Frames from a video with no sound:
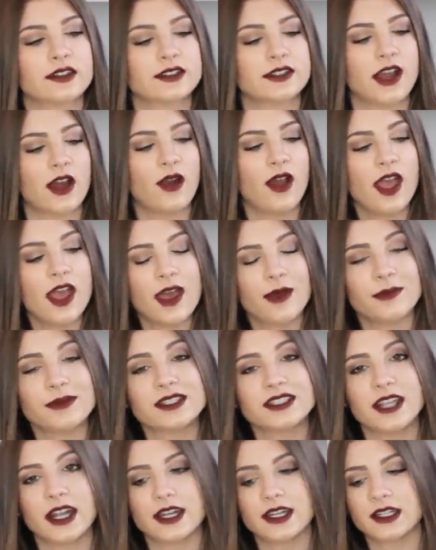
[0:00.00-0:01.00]
So I'm
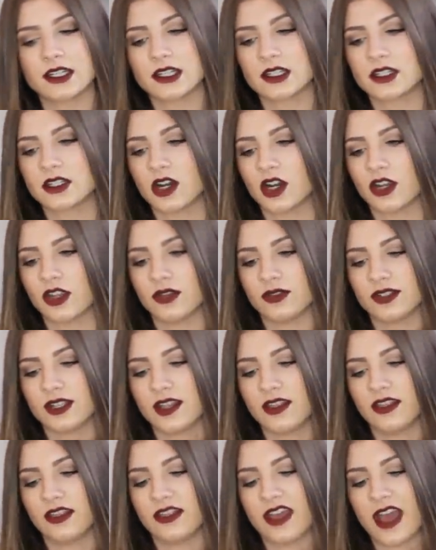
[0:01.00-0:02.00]
excited to start
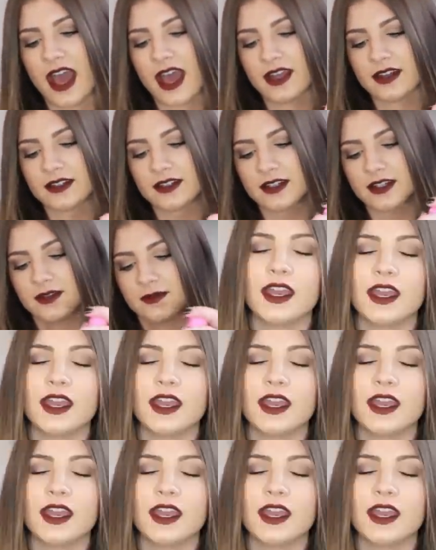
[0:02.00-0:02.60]
using that.